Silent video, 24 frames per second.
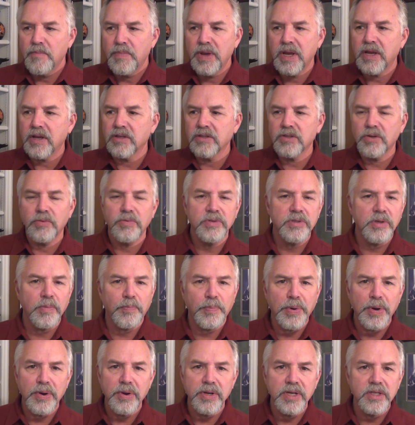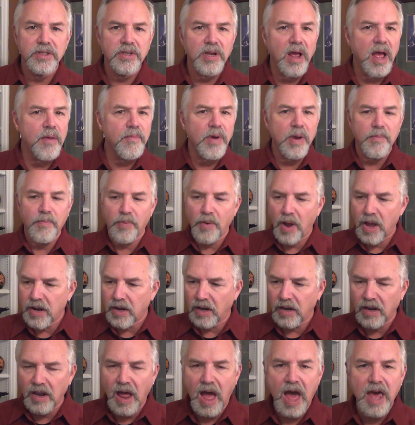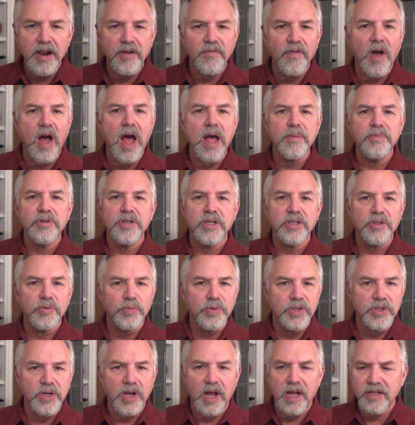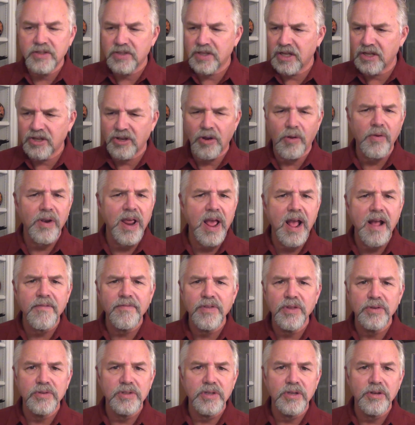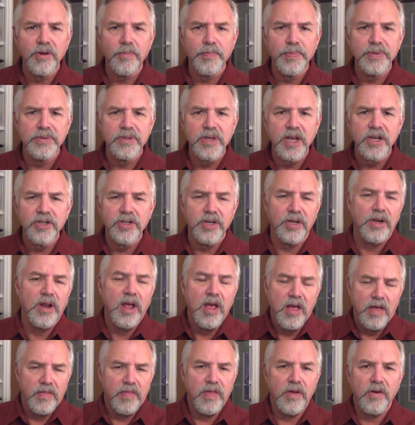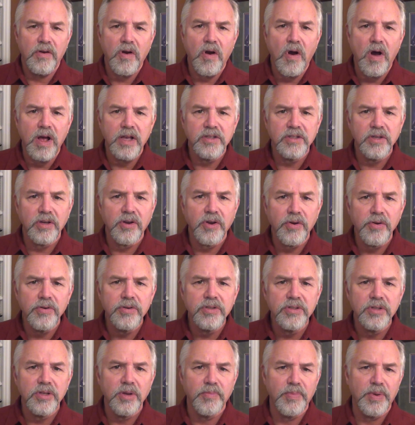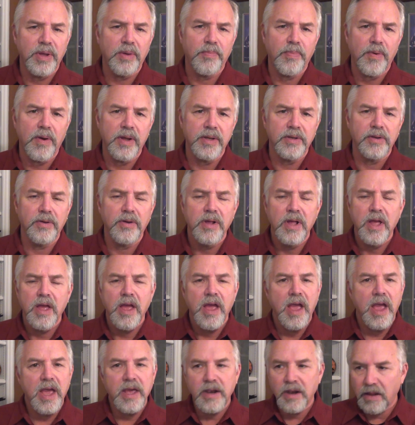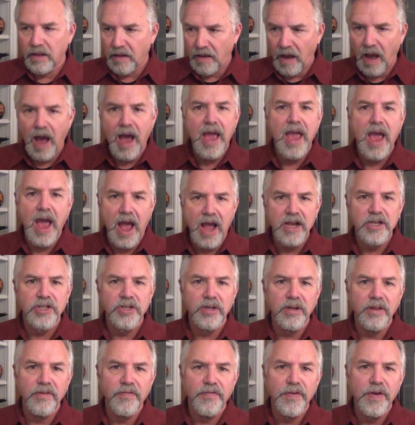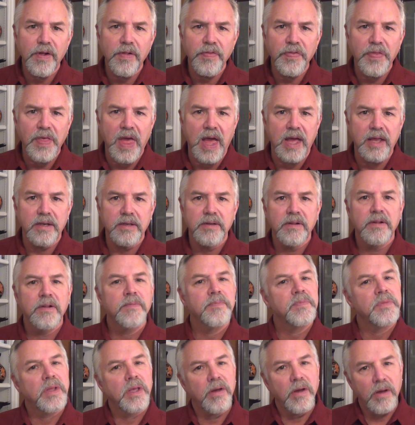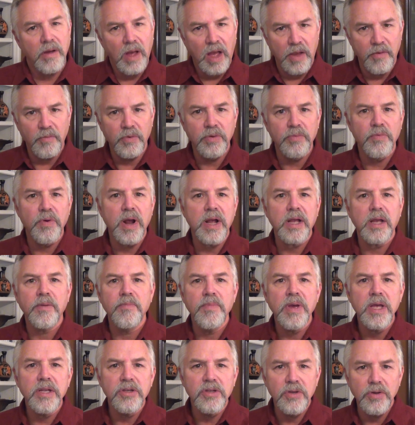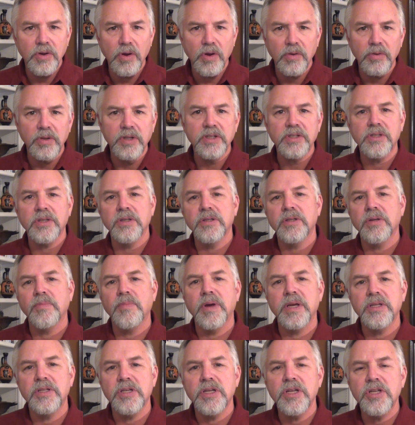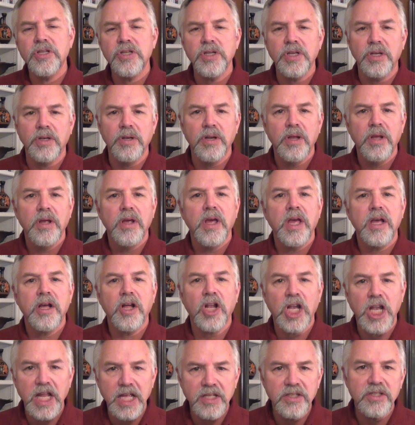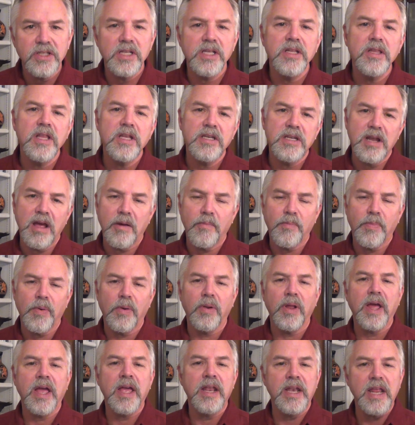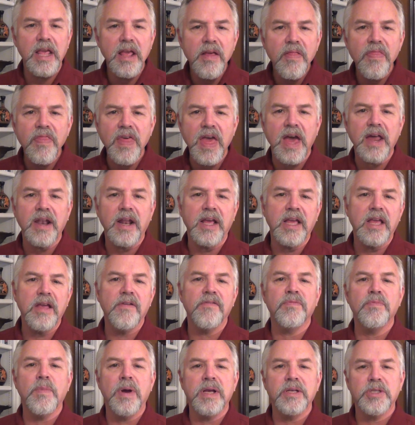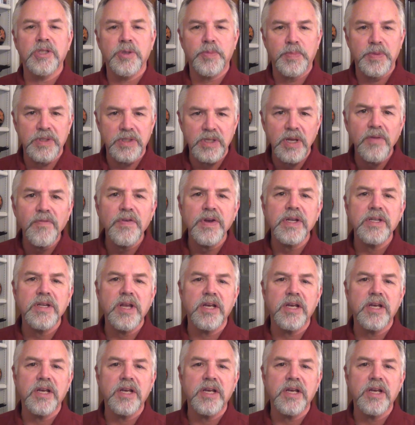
because there was a period of time I brought a lot of objects which God said, don't have those in your possession. They'll cause a curse to be upon you. And I actually felt that. I would recommend you go listen to my teaching, Cleansing the Temple, and in that I give my specific